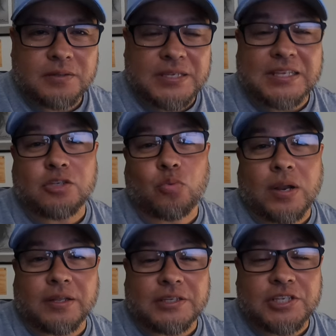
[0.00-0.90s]
Texas
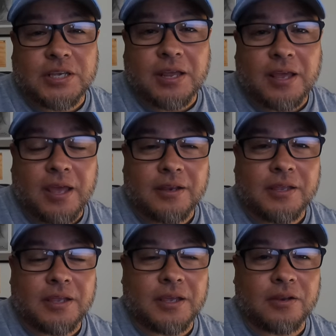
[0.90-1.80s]
Rattler Jig Head hat,
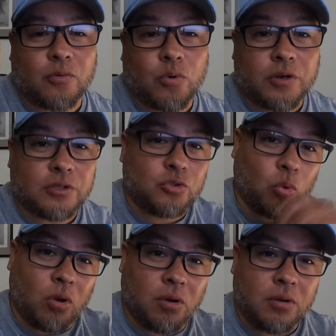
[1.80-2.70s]
and we're gonna
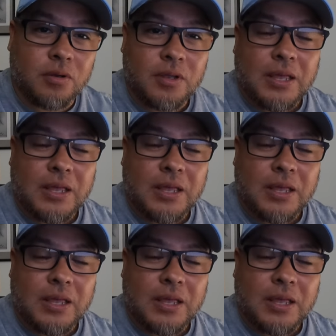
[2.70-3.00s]
draw